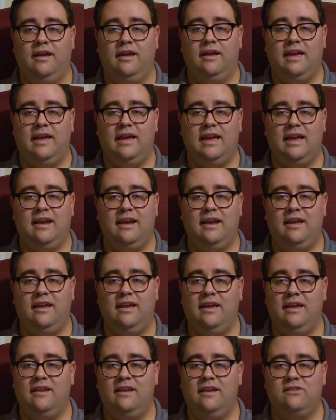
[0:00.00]
And
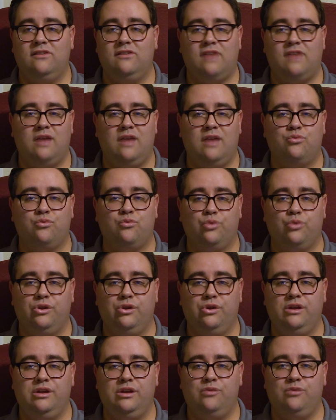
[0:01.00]
it is a
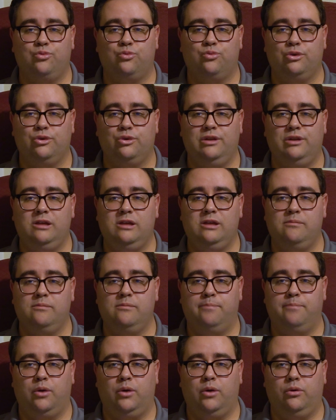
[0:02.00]
really, really
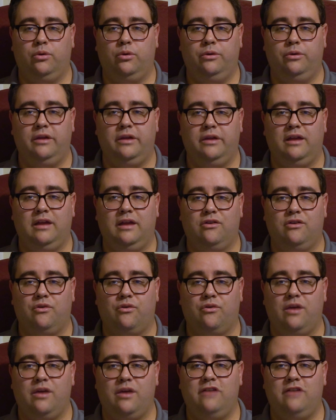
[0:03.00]
bold and
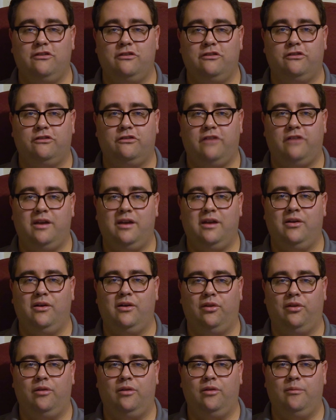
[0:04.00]
courageous
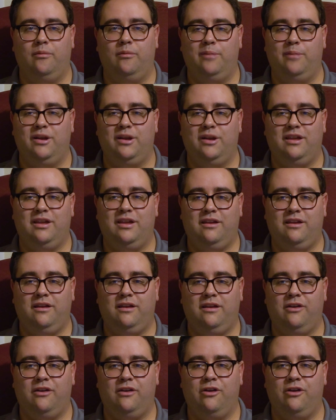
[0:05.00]
tale, but
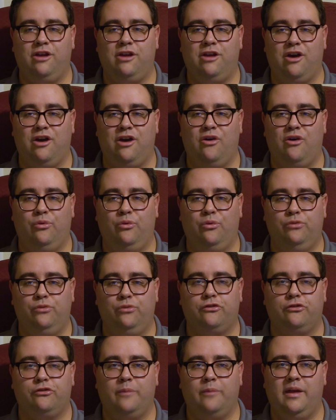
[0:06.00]
here it
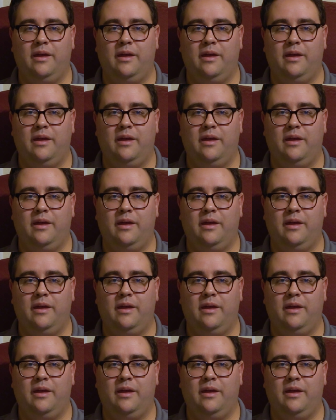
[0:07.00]
goes.